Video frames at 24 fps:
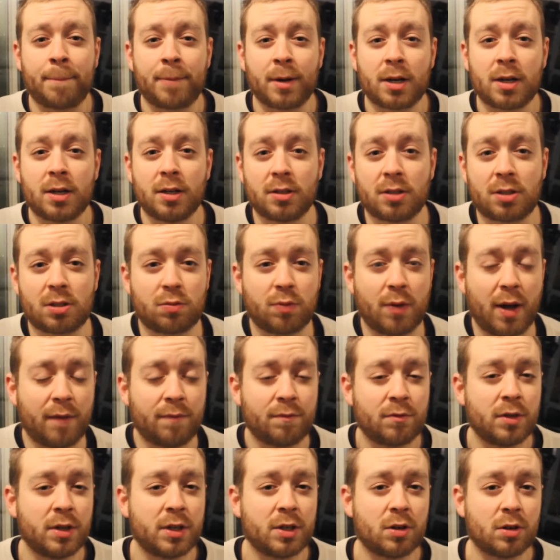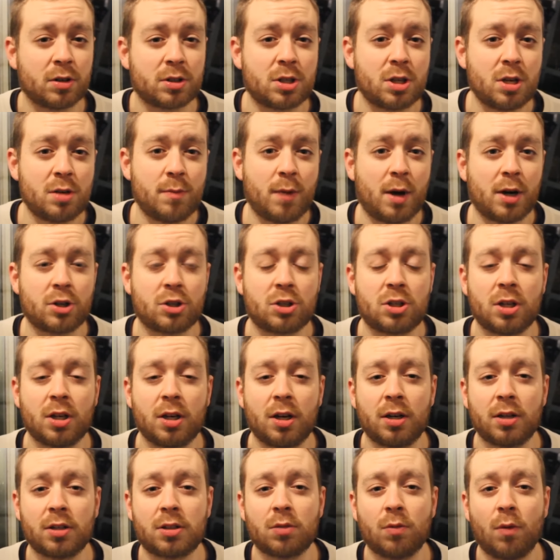because we haven't really got too much
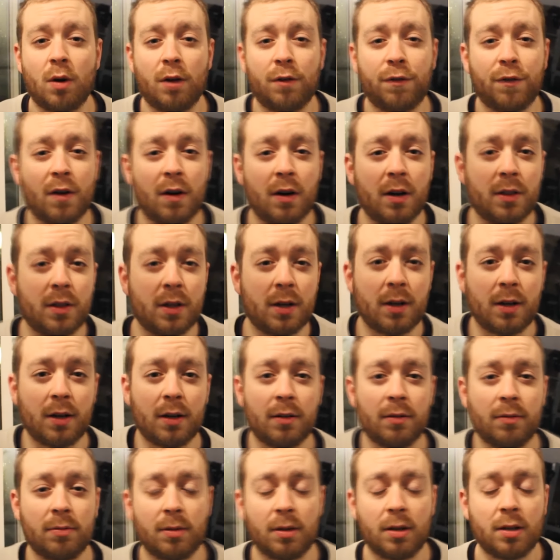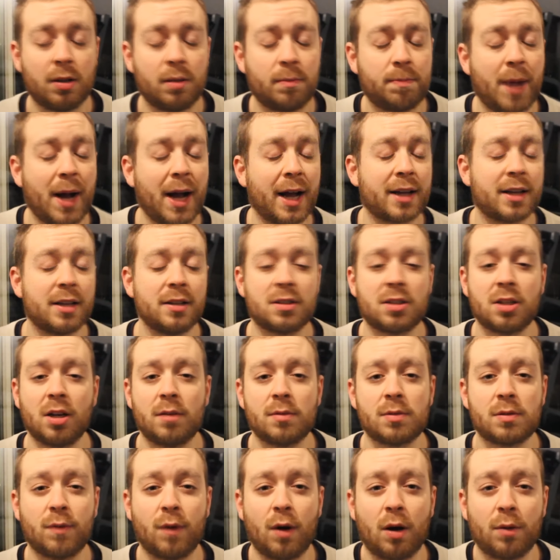to offer at the back in
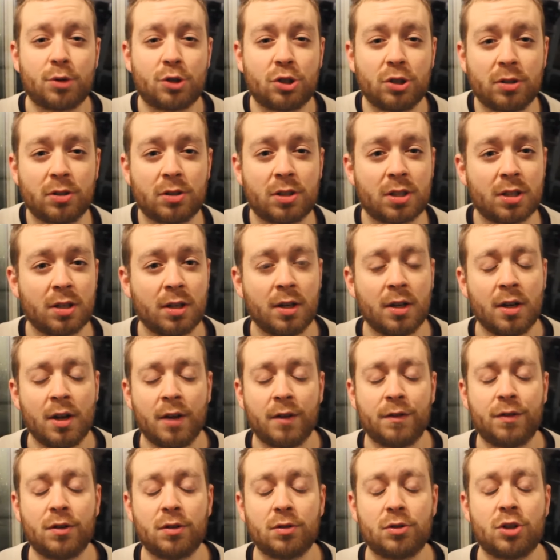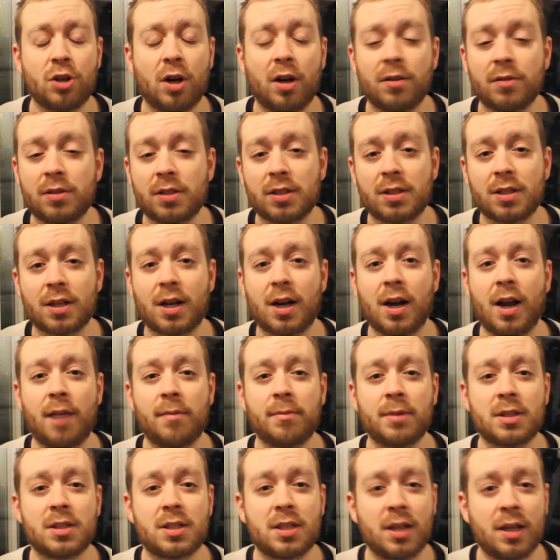terms of options. Phil Jones is a
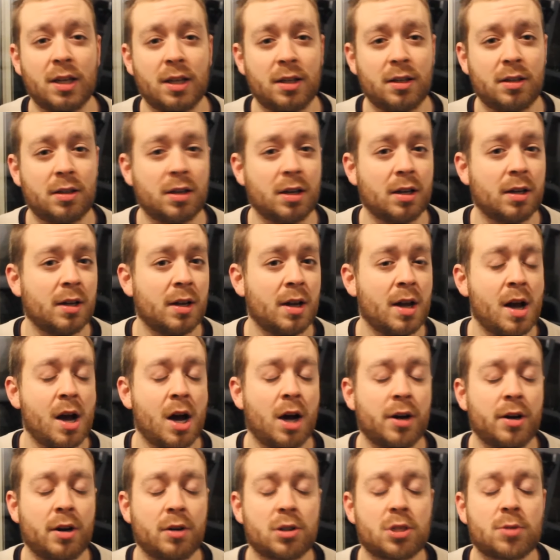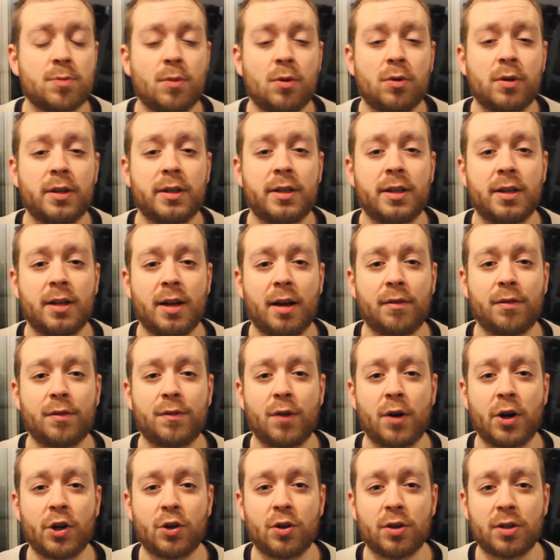calamity. I know Smalling didn't have a
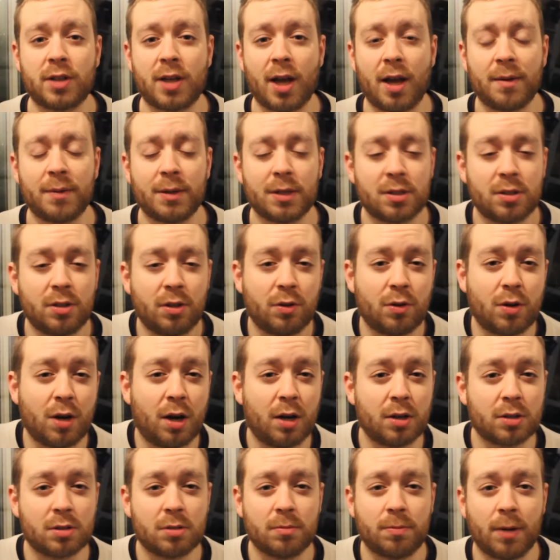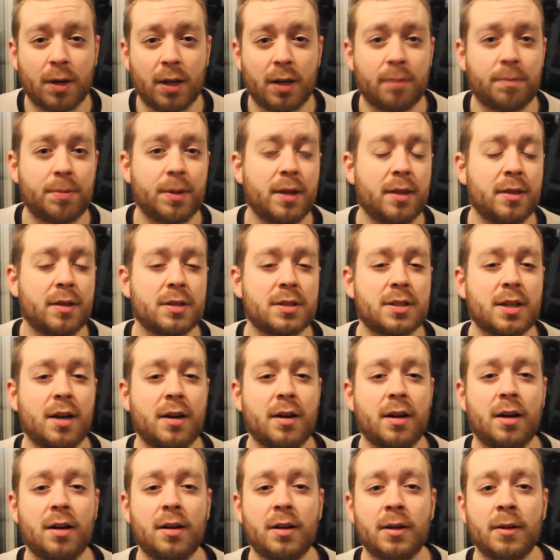very good game against Newcastle, but he'll be in the
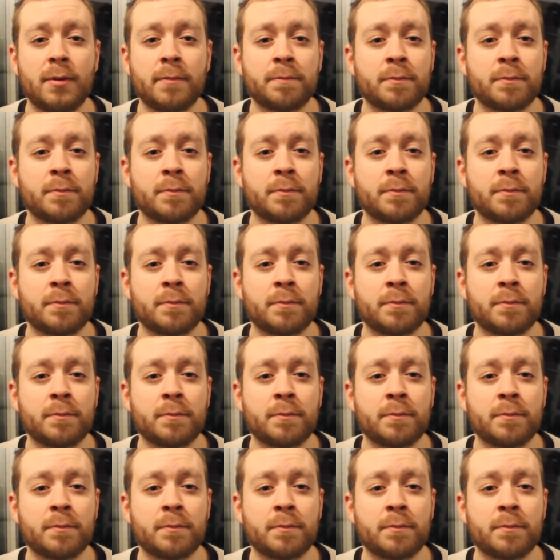centre.